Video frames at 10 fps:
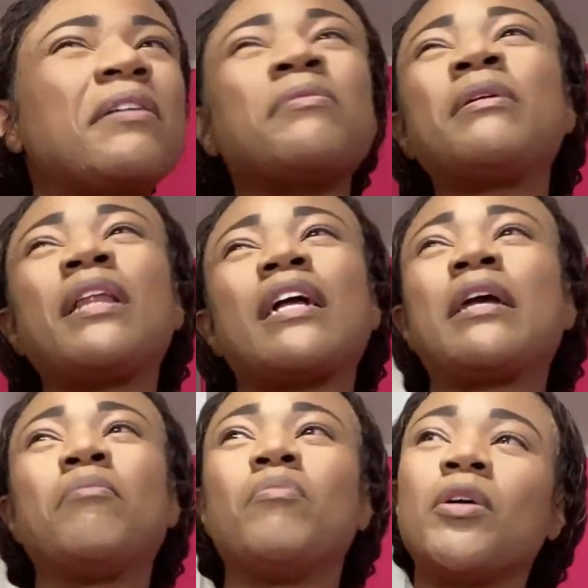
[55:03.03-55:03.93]
be like
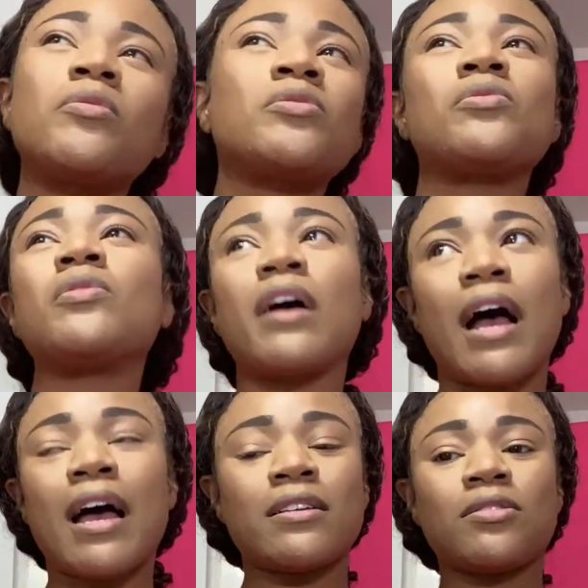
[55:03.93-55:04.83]
in middle school and
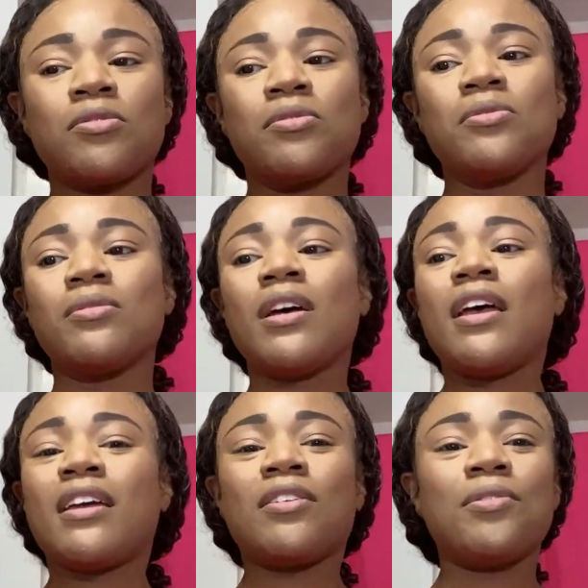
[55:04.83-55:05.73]
high school,
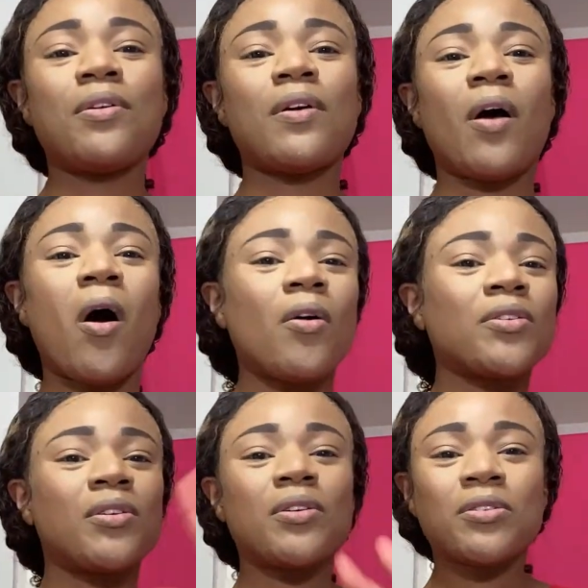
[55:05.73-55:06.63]
you know, and all the
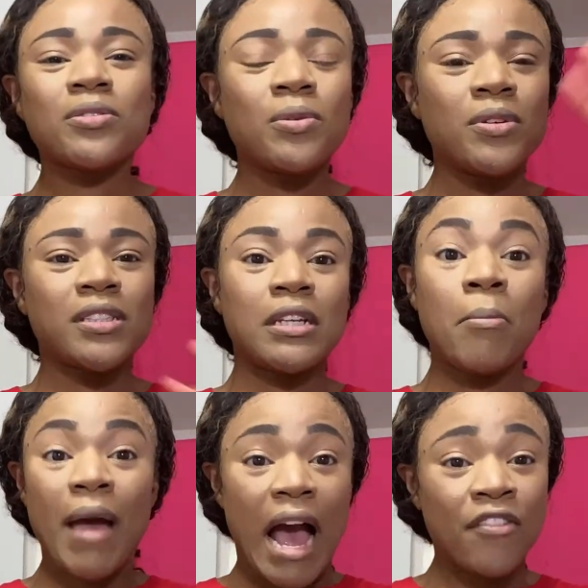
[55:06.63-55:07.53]
girls going to the
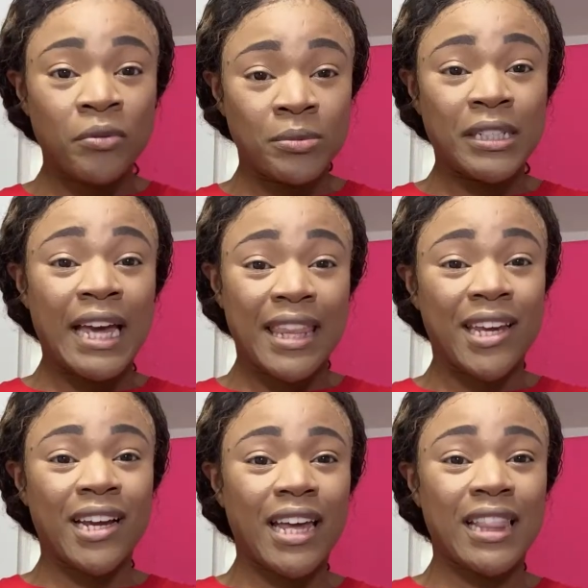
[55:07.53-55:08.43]
bathroom together
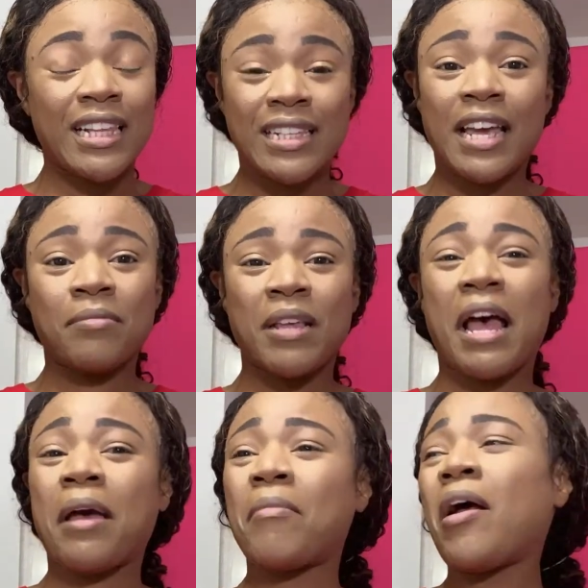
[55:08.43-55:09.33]
at the same
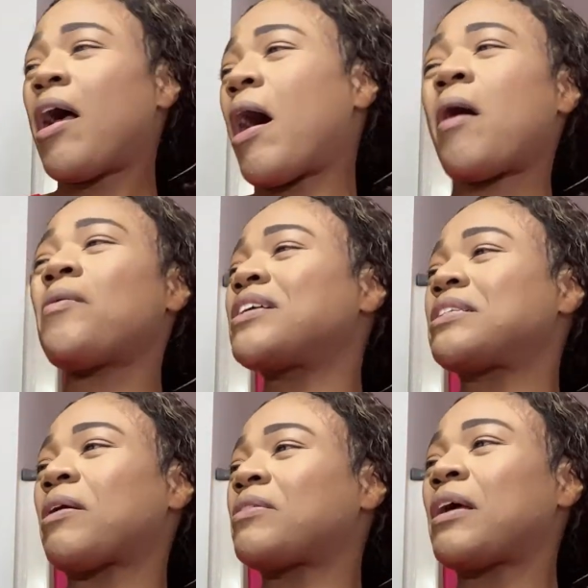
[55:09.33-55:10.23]
time, I always
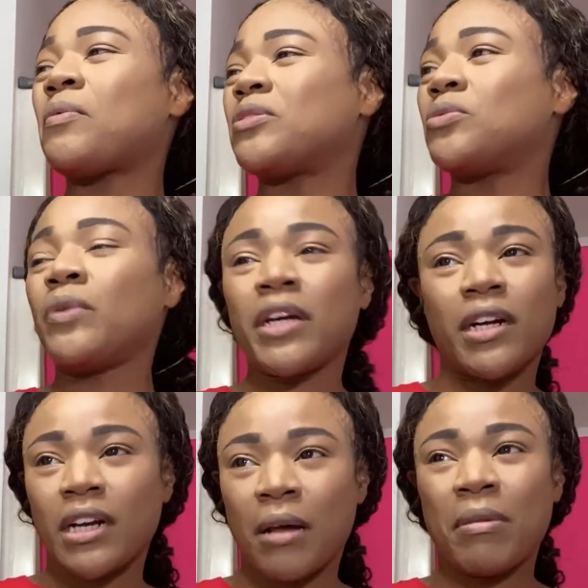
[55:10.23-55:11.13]
thought that was
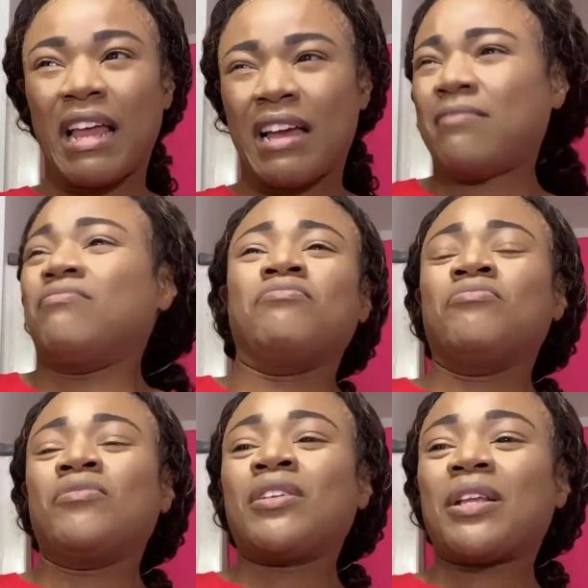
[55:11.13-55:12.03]
weird. I'd be like
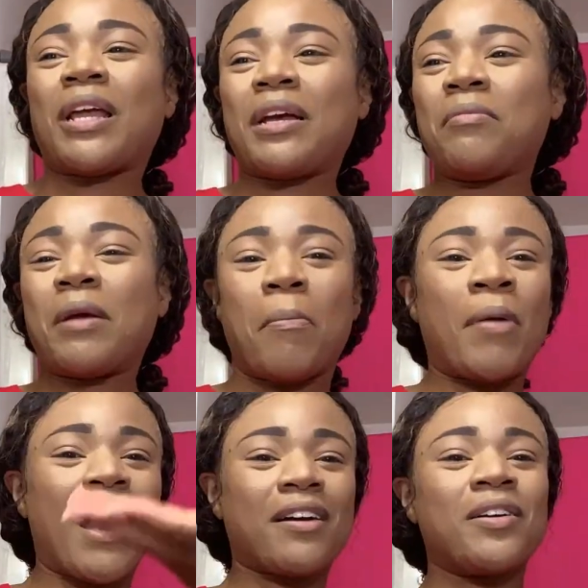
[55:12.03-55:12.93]
it'd be a
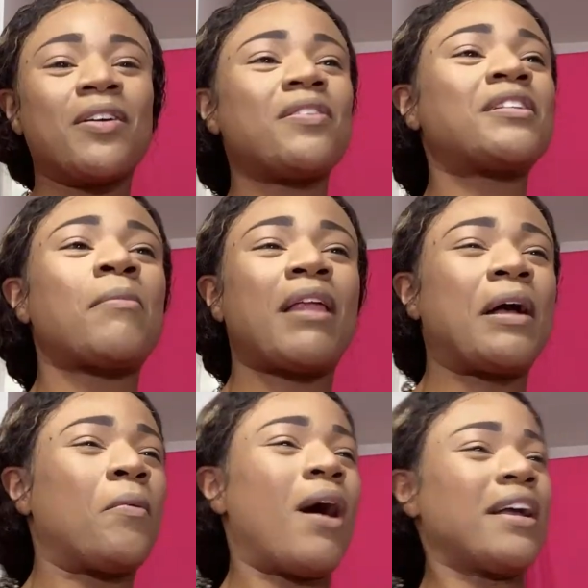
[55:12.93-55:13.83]
pack of girls. I'd be
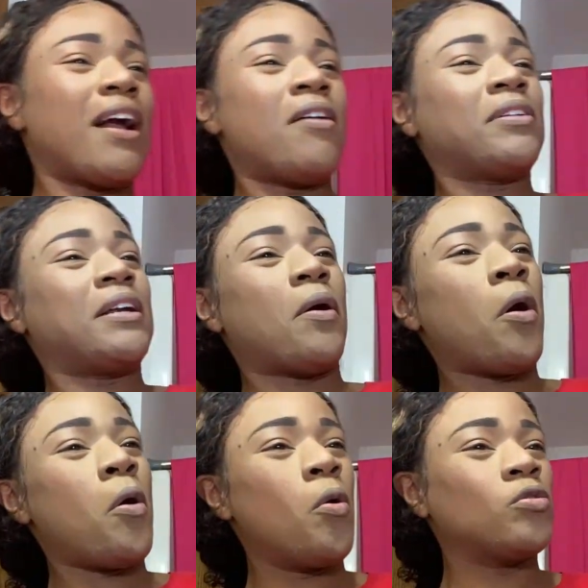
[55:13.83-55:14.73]
like, why y'all need a
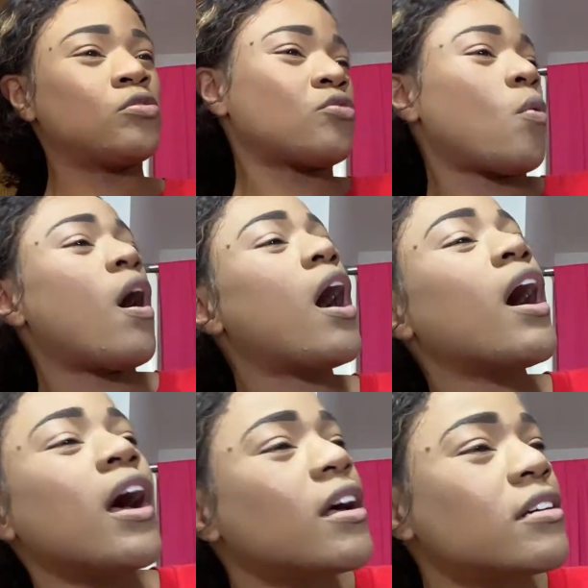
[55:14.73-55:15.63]
whole
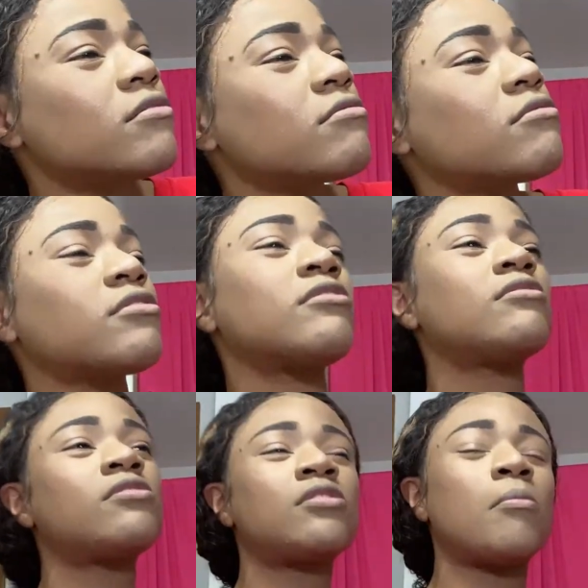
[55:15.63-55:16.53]
squad to
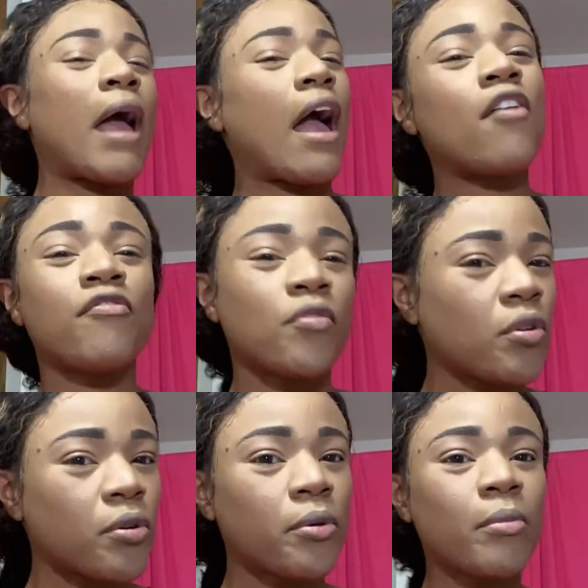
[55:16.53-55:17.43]
go to the
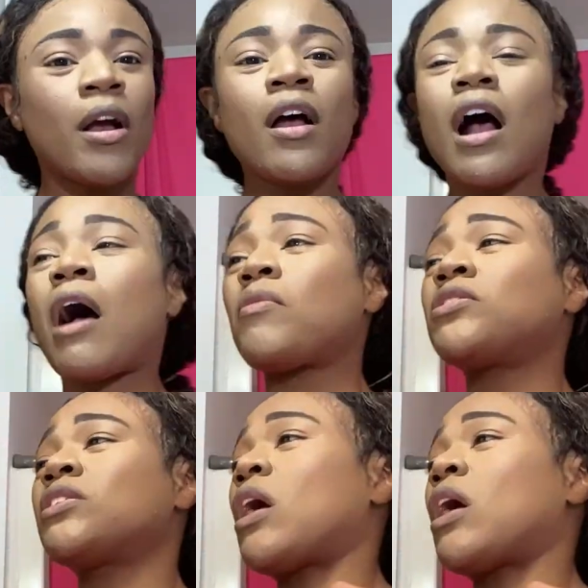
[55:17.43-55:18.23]
bathroom? I would just